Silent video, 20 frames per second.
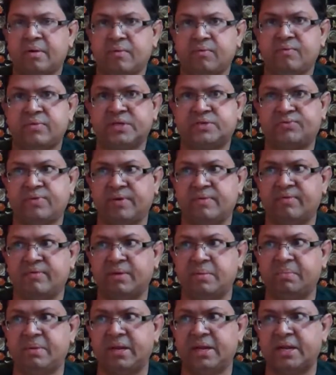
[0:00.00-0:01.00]
which we
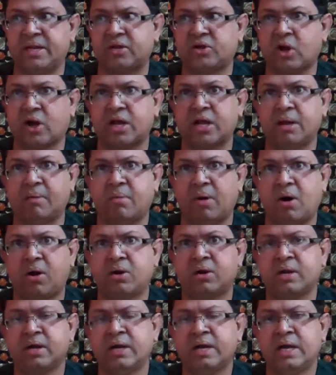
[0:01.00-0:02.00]
will be talking
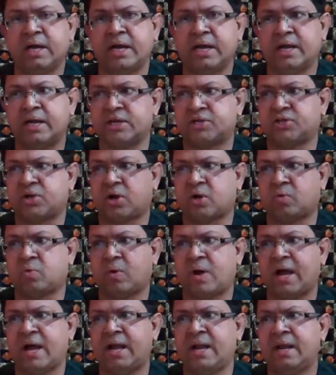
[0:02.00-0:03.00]
about in a short
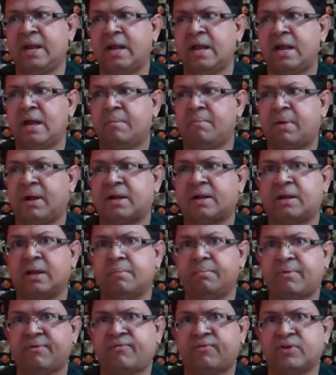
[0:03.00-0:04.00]
while.
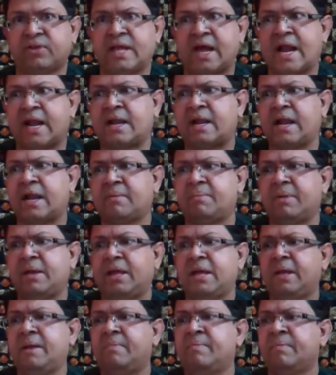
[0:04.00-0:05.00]
But before that, let
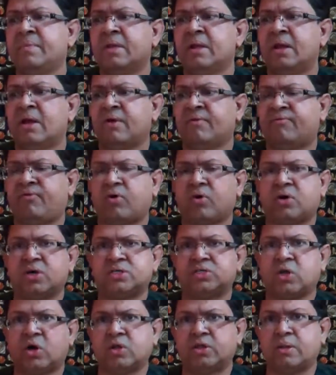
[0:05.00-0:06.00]
me
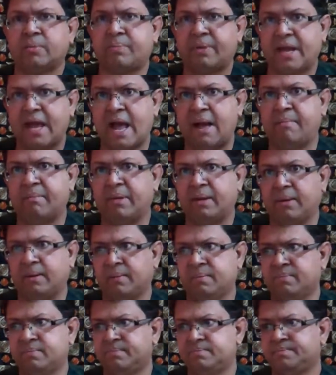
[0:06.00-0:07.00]
focus on the preamble.
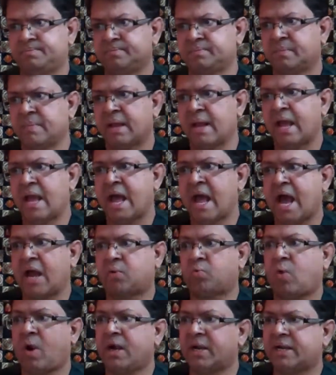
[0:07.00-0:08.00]

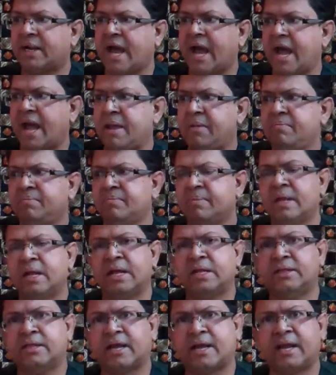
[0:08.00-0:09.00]
At one time,
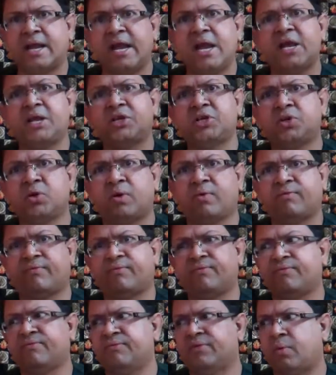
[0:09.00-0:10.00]
the creation
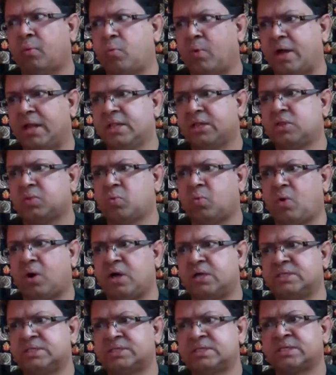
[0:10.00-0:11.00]
of the wealth
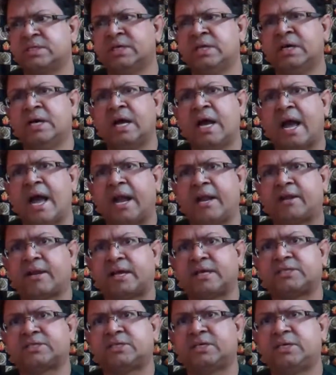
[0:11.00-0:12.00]
was
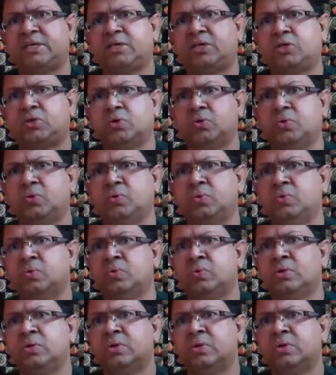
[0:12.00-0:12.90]
entrusted to